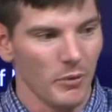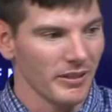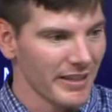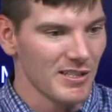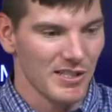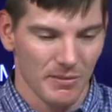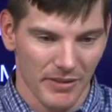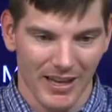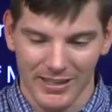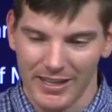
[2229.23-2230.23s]
against him
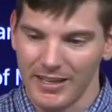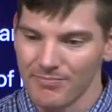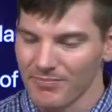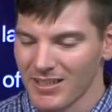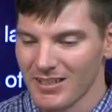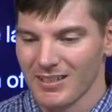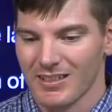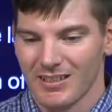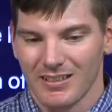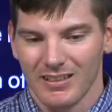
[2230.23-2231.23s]
that day,
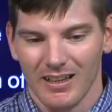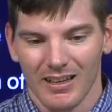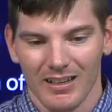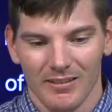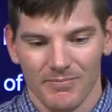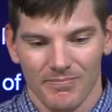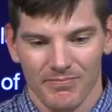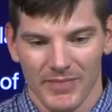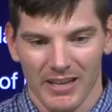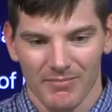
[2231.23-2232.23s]

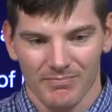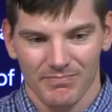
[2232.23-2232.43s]
that